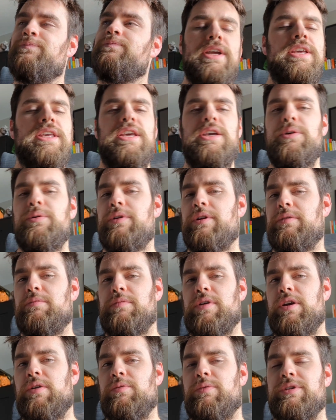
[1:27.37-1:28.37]
What it cued
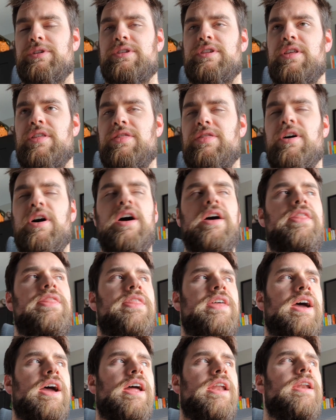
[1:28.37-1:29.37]
in me was the
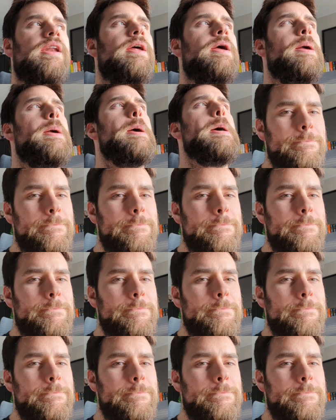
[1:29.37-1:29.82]
thought that